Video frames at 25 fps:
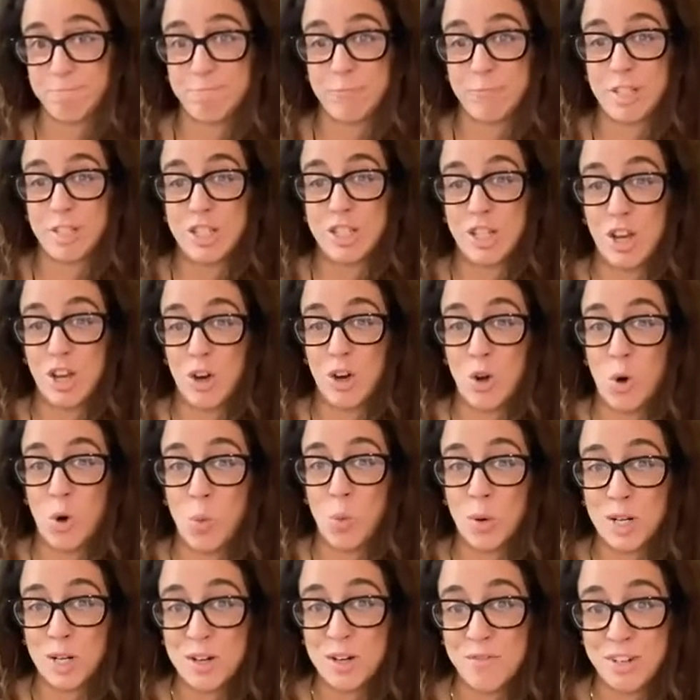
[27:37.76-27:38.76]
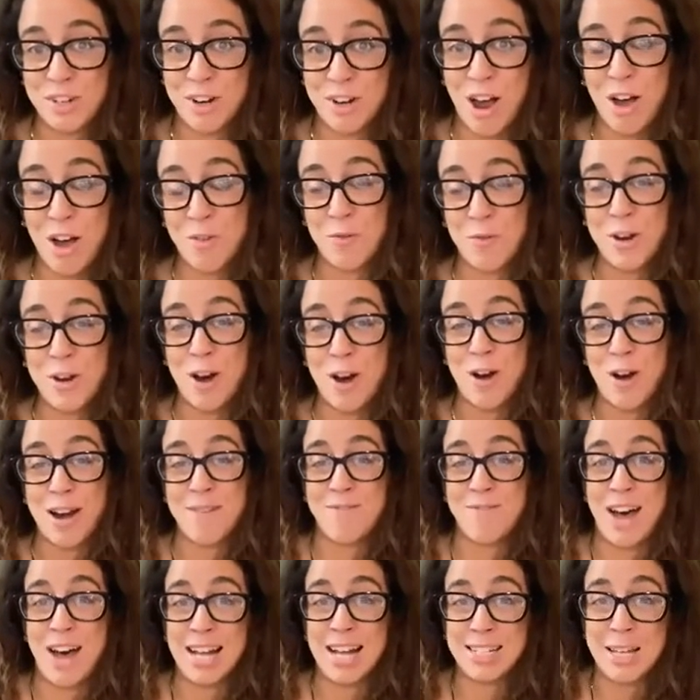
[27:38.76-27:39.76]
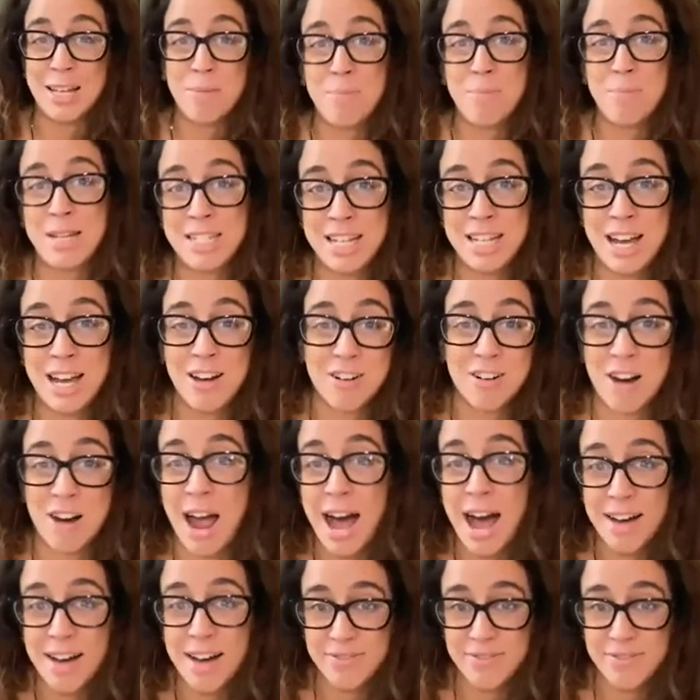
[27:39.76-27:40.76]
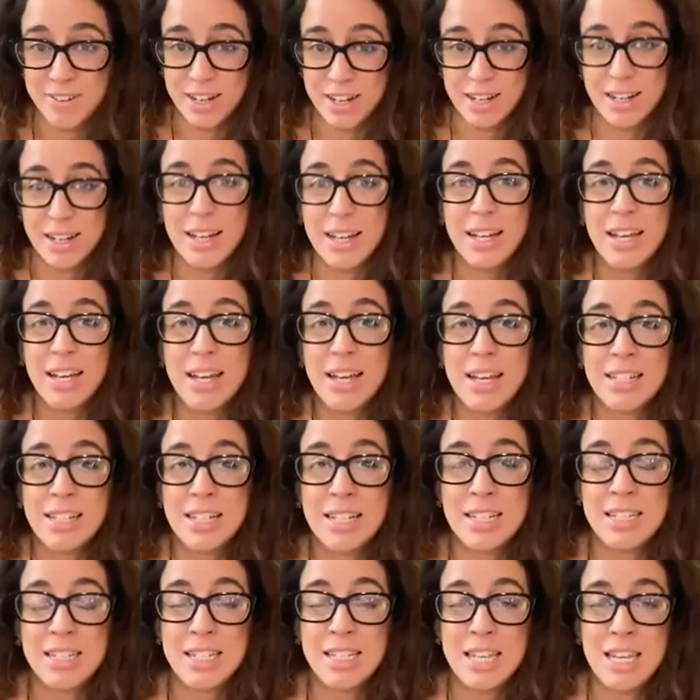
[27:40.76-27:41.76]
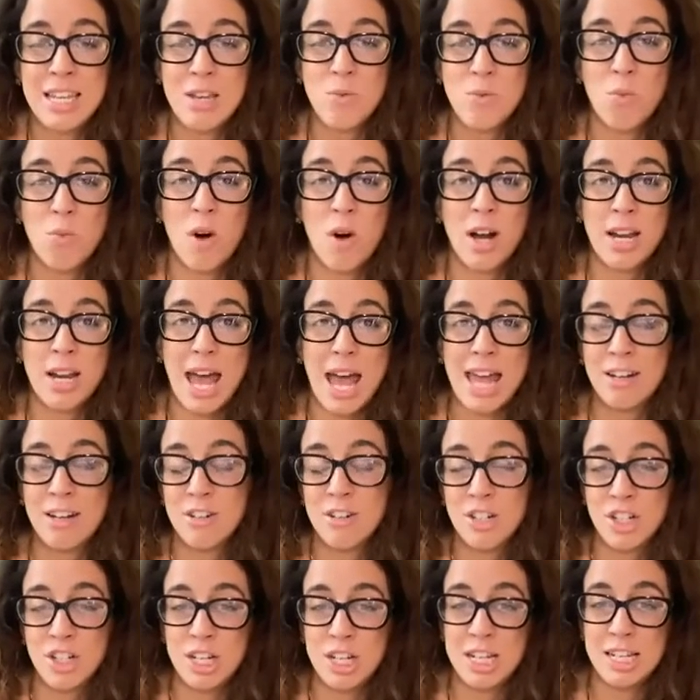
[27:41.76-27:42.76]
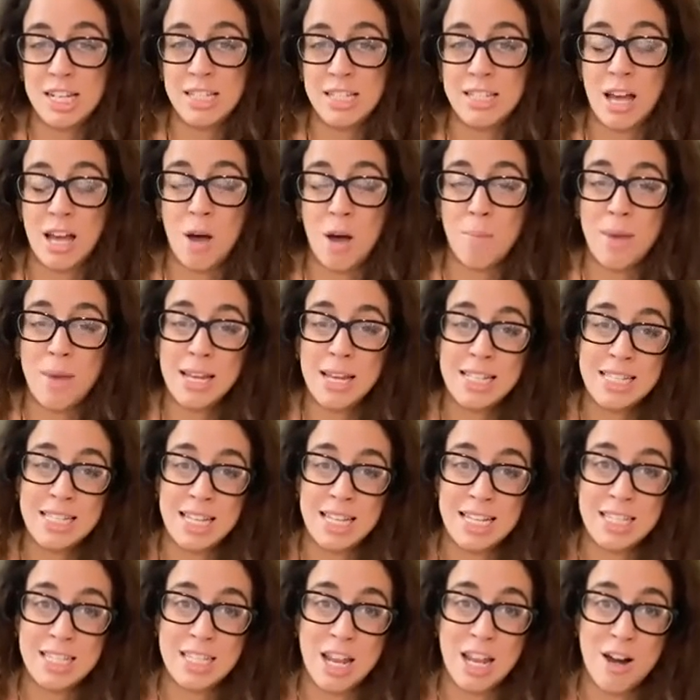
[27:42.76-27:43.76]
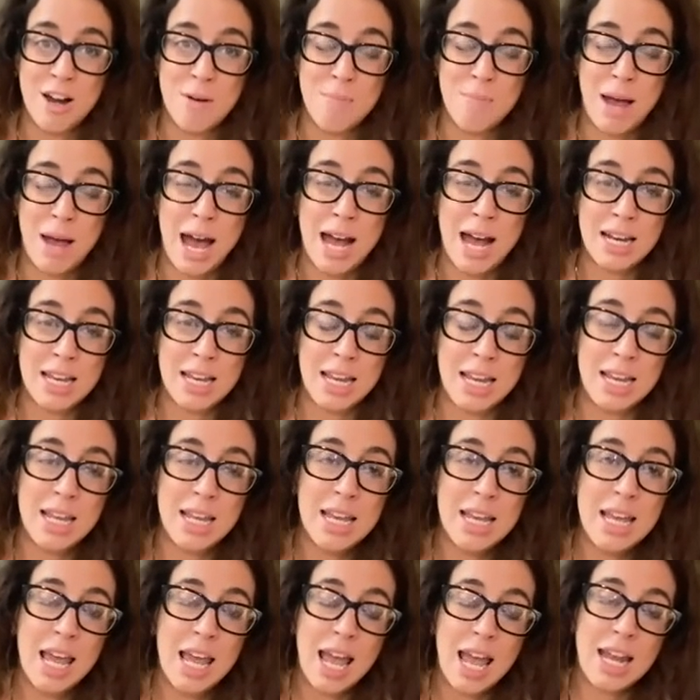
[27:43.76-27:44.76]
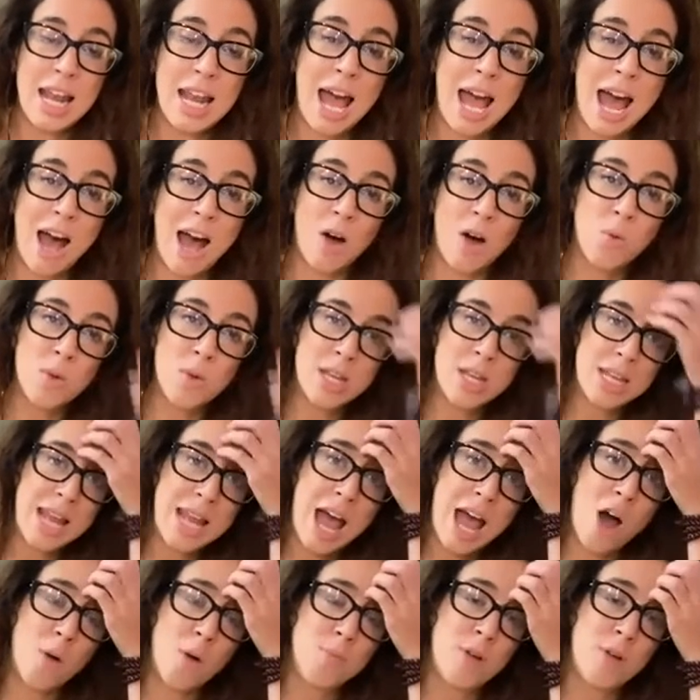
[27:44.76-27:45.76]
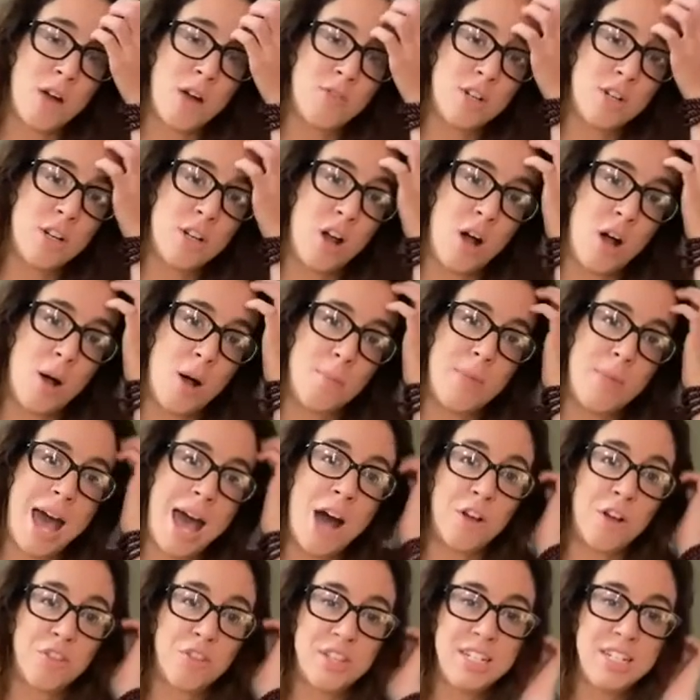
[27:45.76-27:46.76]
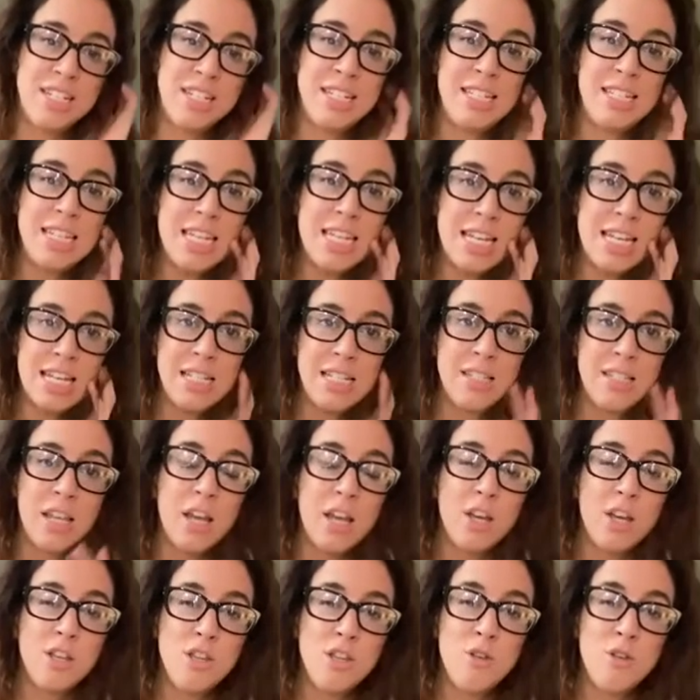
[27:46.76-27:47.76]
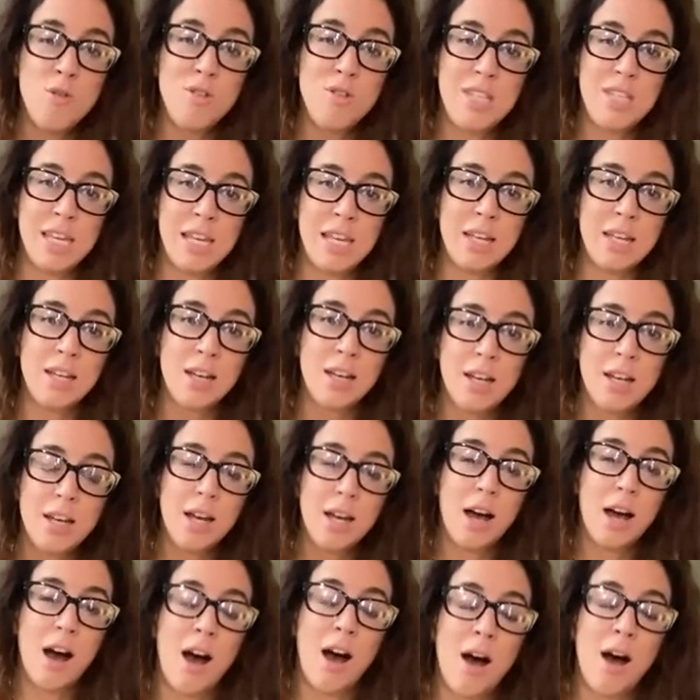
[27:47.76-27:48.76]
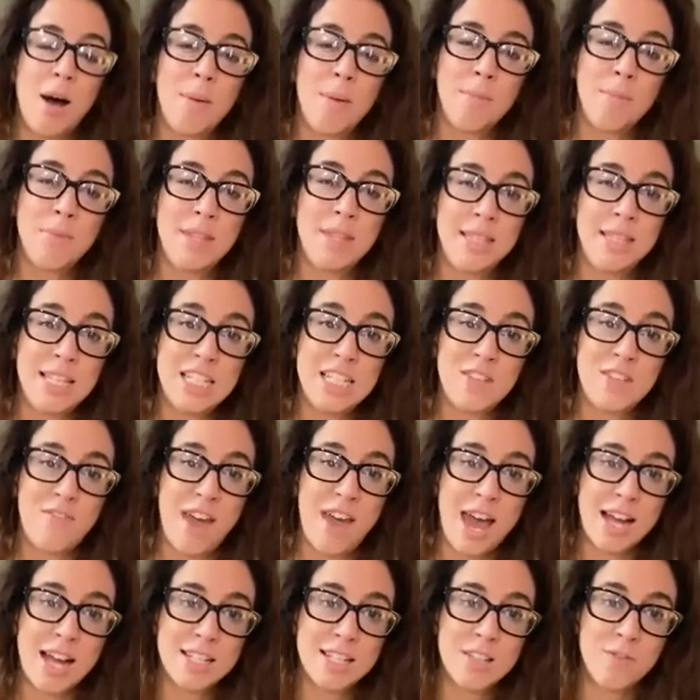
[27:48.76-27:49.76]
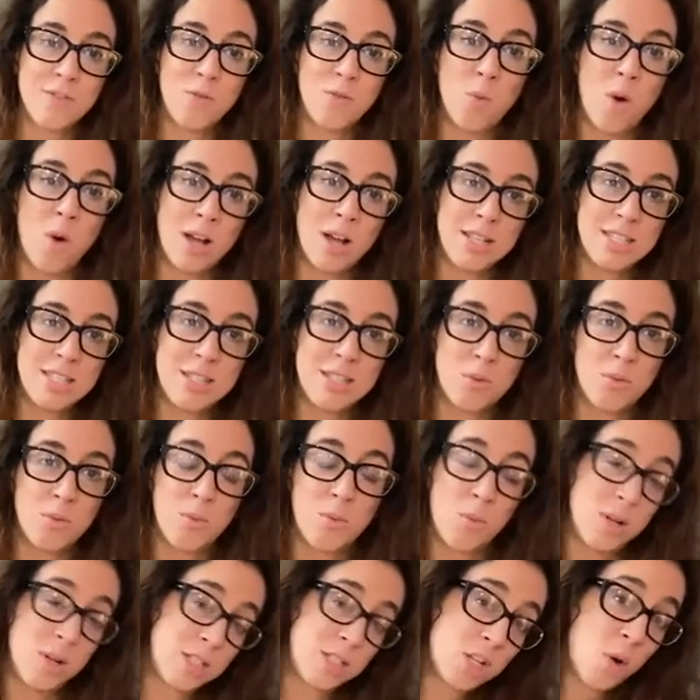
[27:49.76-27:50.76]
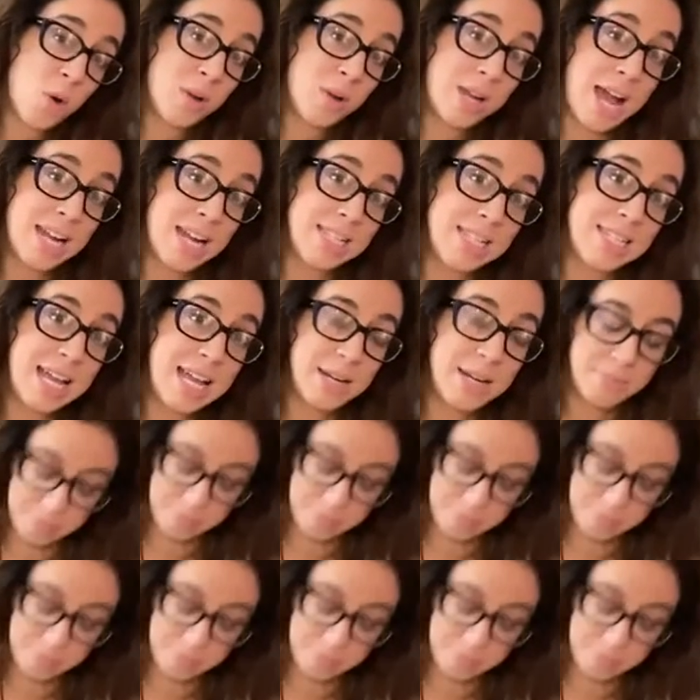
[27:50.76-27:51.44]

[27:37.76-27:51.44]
So we're going to figure out if we are a Vata, Pitta, or Kapha to see what energies exist in our body and how we can help govern health and disease using these facts of what's going on inside.